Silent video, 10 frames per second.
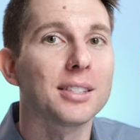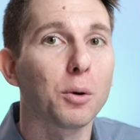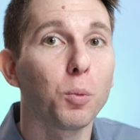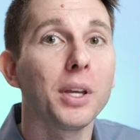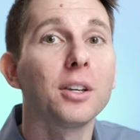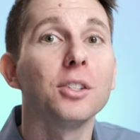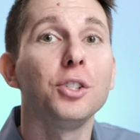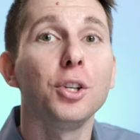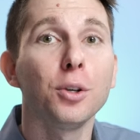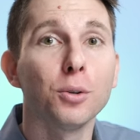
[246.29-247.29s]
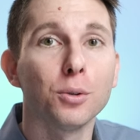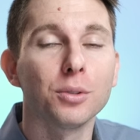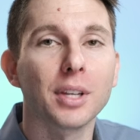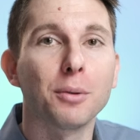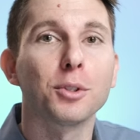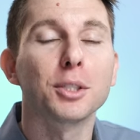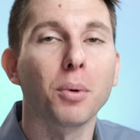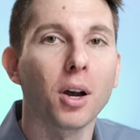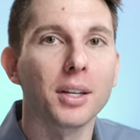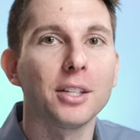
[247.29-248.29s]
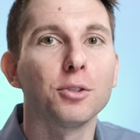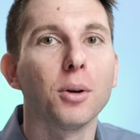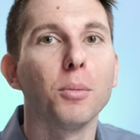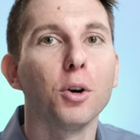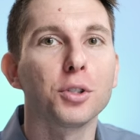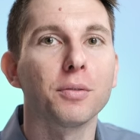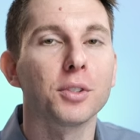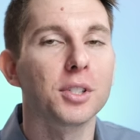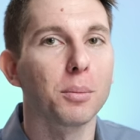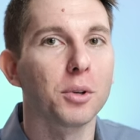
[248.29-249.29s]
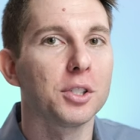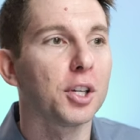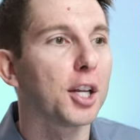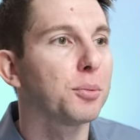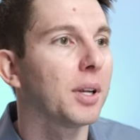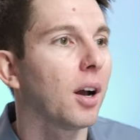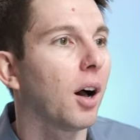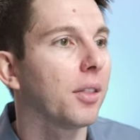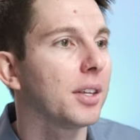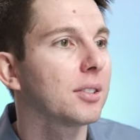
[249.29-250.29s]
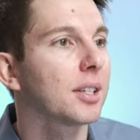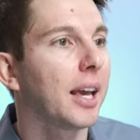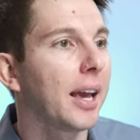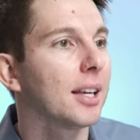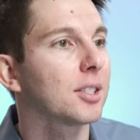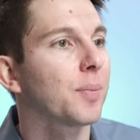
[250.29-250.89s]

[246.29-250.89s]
that we could use in responding to a motion for summary judgment on this case.